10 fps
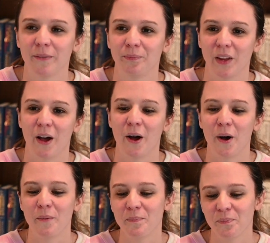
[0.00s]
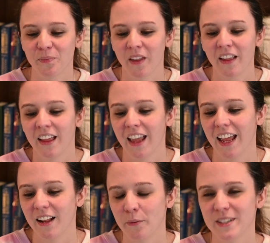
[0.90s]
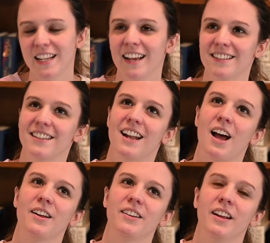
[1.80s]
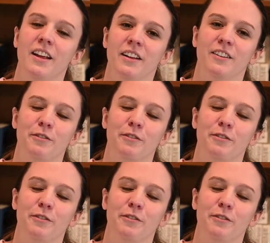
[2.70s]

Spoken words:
And it was nice to